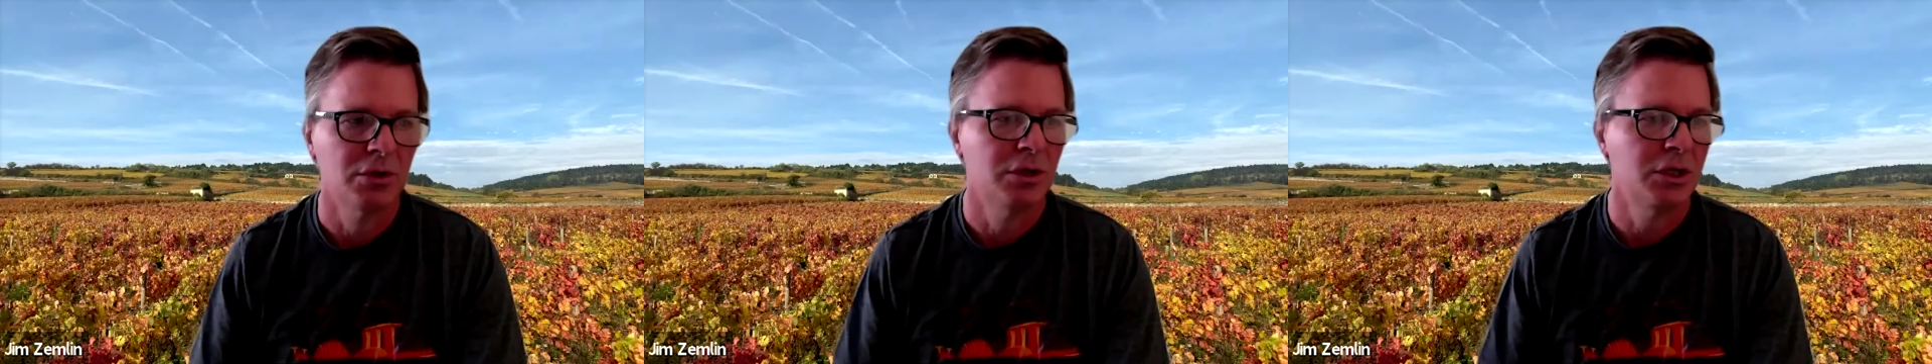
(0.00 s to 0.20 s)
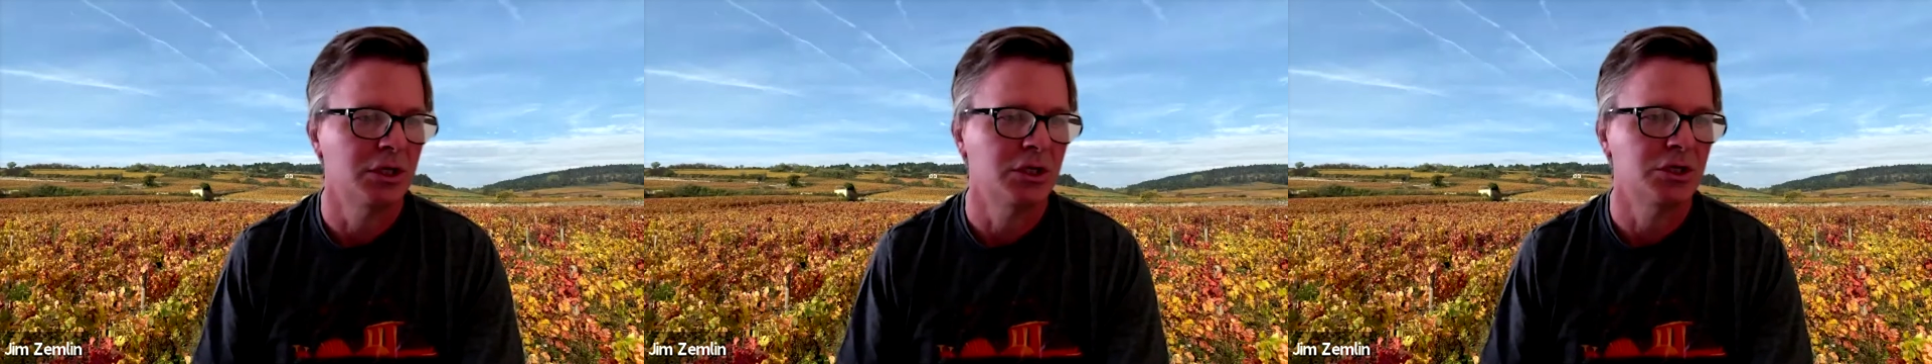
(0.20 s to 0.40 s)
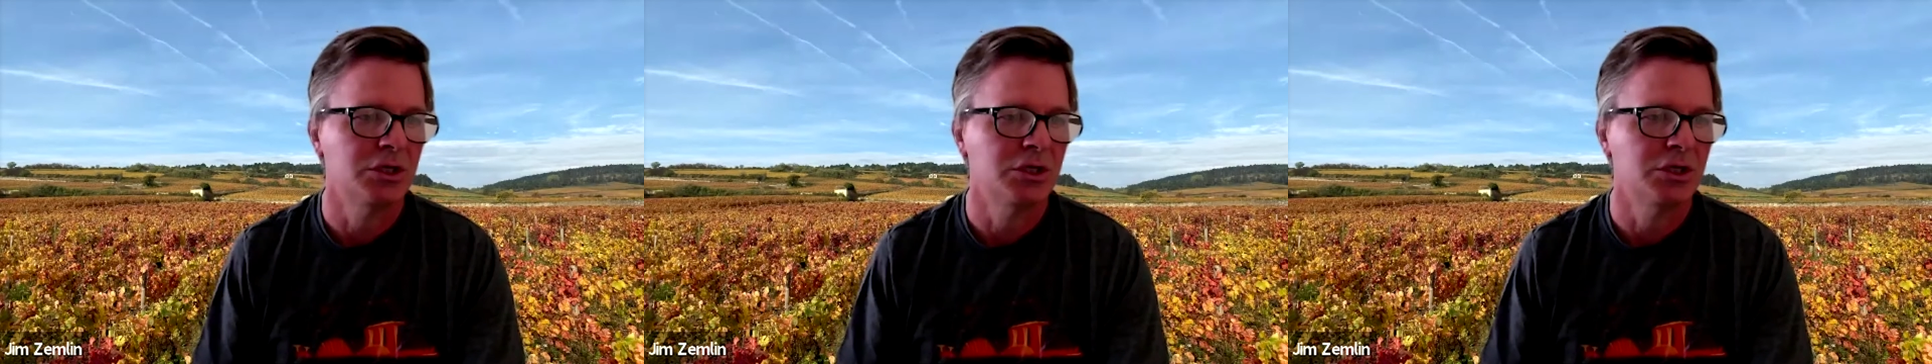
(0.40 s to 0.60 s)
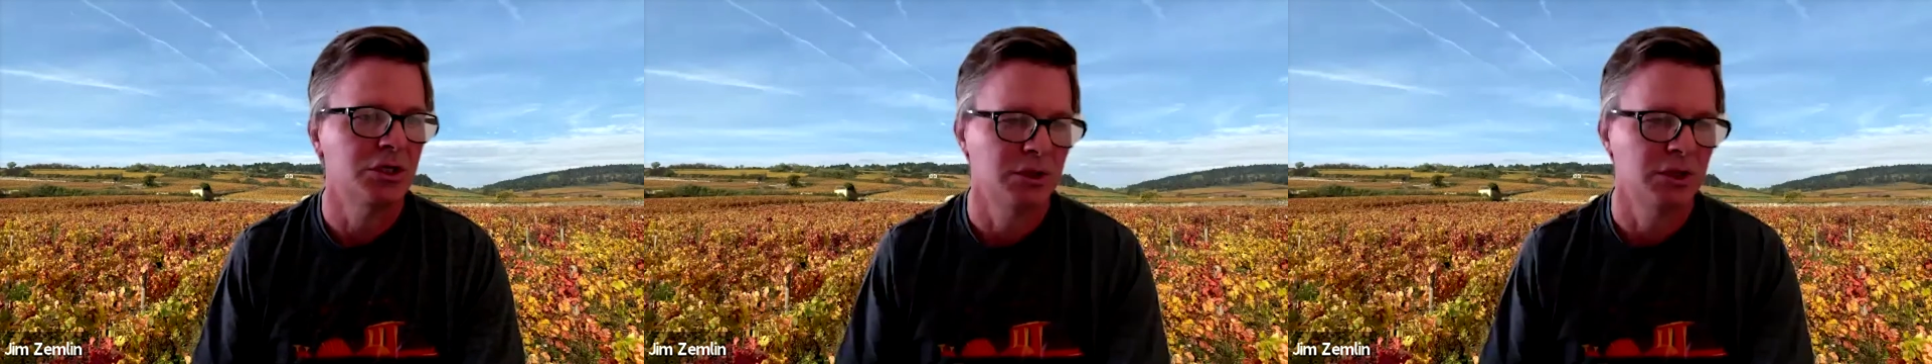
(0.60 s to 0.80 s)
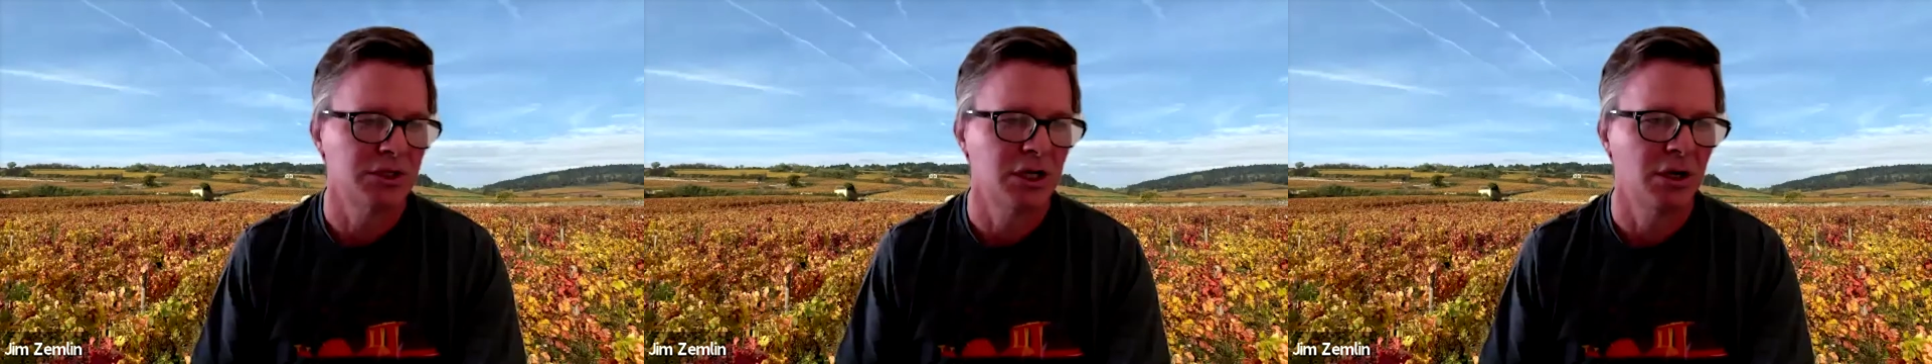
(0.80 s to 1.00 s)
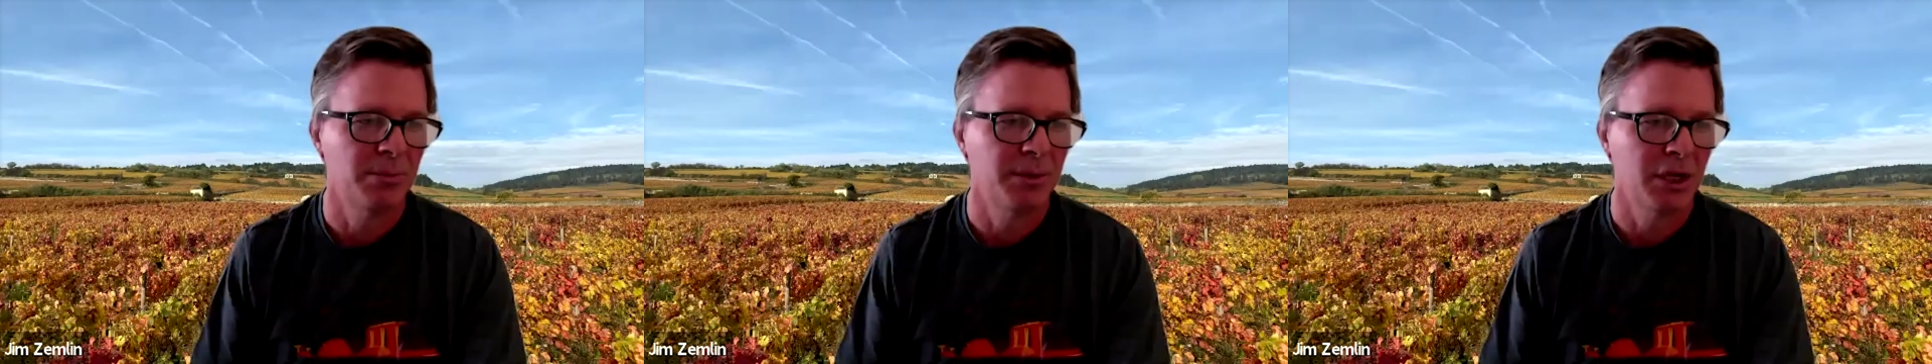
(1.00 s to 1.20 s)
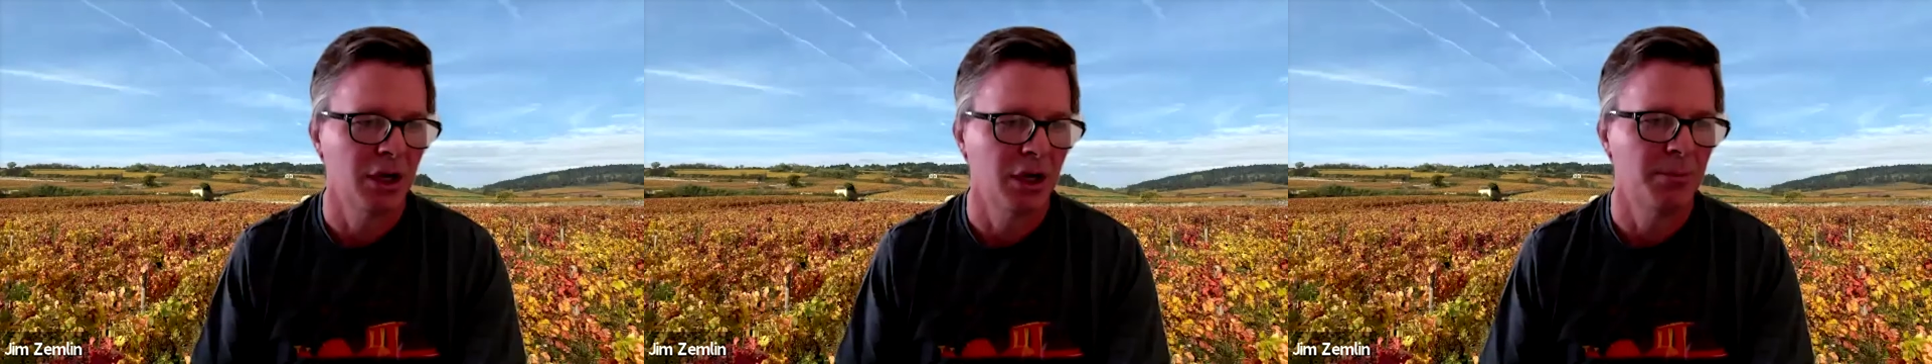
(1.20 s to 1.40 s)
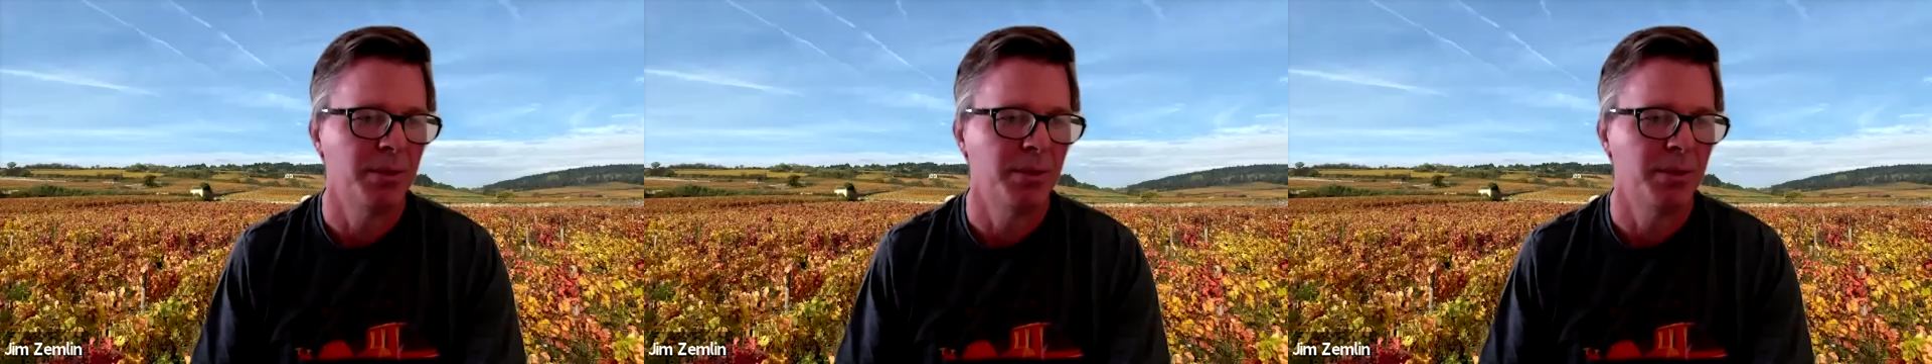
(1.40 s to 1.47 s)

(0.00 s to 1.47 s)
industry that's coming up,